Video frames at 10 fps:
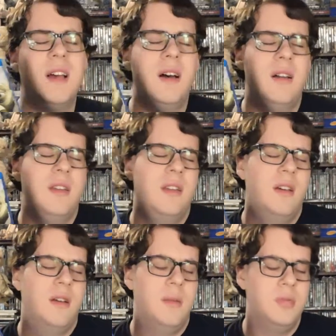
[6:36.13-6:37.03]
on
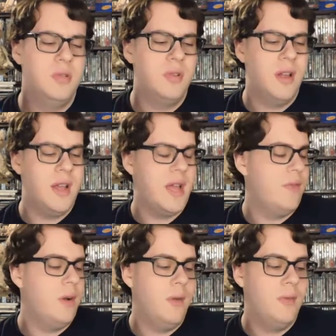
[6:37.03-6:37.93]
Blu-ray. I
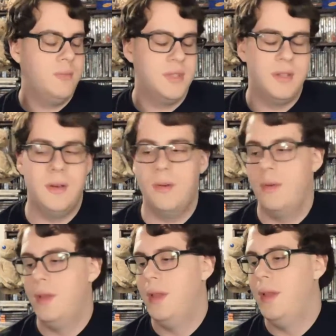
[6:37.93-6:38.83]
have all of them, so
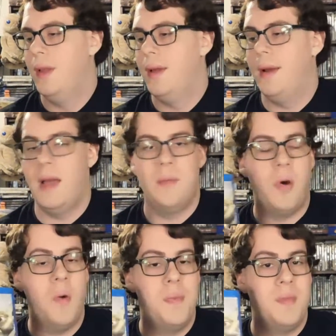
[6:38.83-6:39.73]
I'm
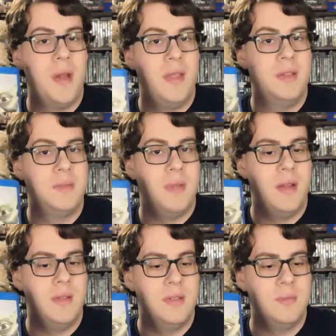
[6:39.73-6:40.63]
hoping by this
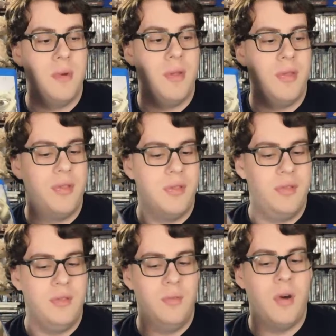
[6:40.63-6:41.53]
end of this month
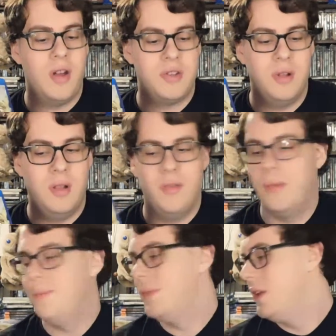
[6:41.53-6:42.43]
to watch all of them.
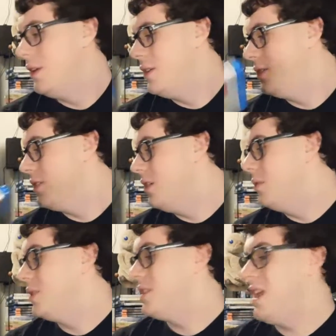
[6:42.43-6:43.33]
So
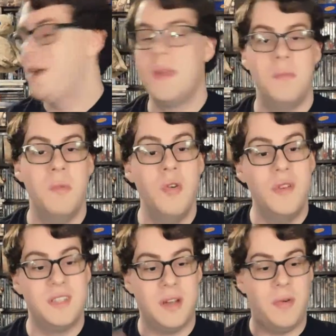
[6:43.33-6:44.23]
we'll see how many
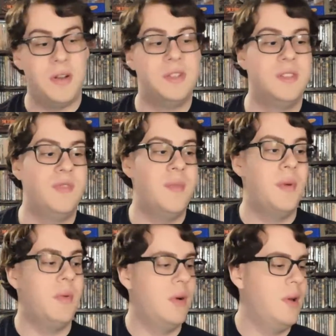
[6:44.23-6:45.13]
movies I watch this
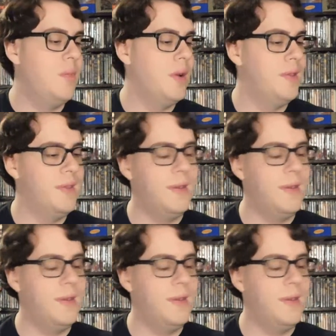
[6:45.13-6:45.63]
February, but